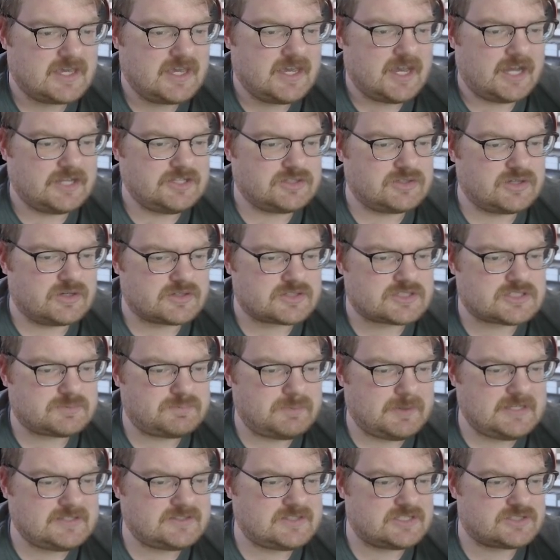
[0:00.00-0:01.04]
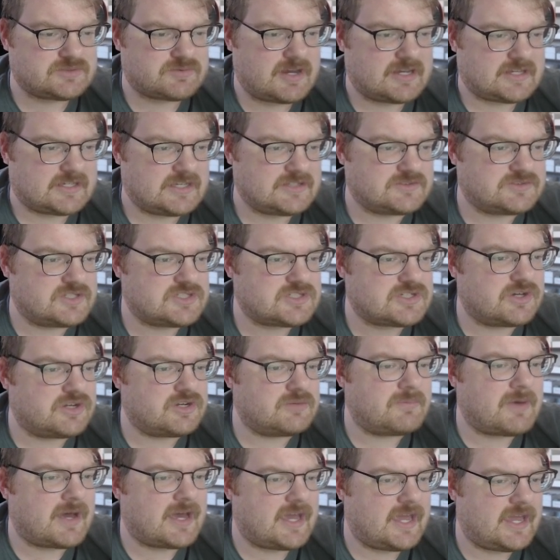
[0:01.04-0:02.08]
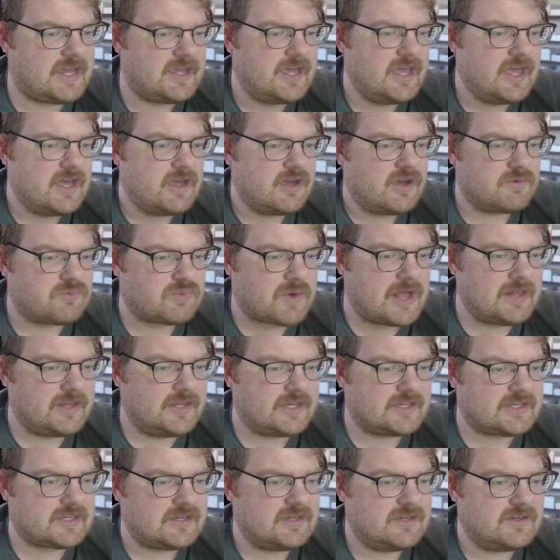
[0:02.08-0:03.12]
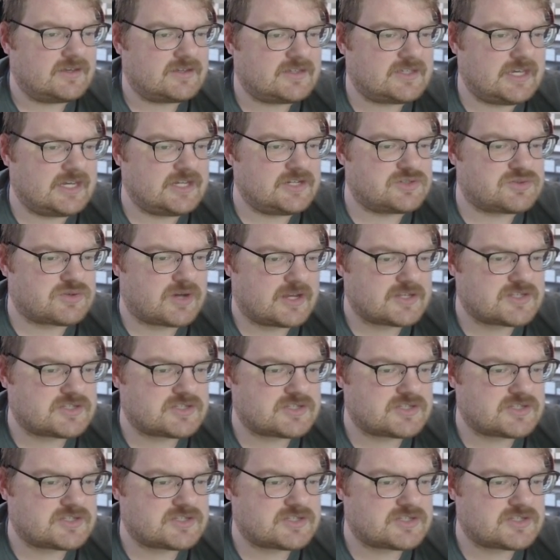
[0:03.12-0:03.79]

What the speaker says: and you go to species rankings, let's go to my relic Kingdra.